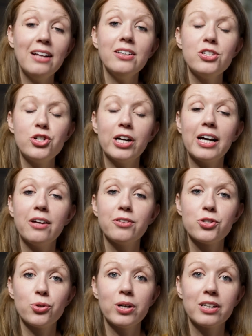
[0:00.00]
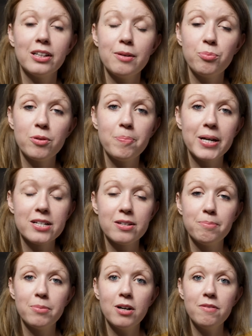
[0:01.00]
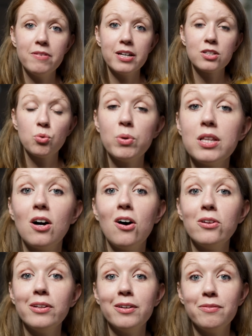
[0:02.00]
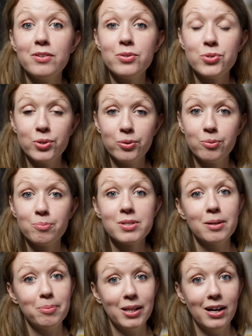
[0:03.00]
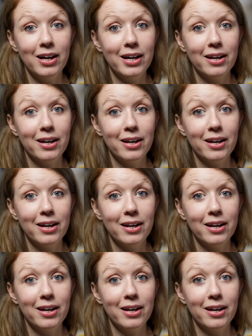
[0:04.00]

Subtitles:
Now let's check out the short clip with PixInPerfect with all of the zooms applied.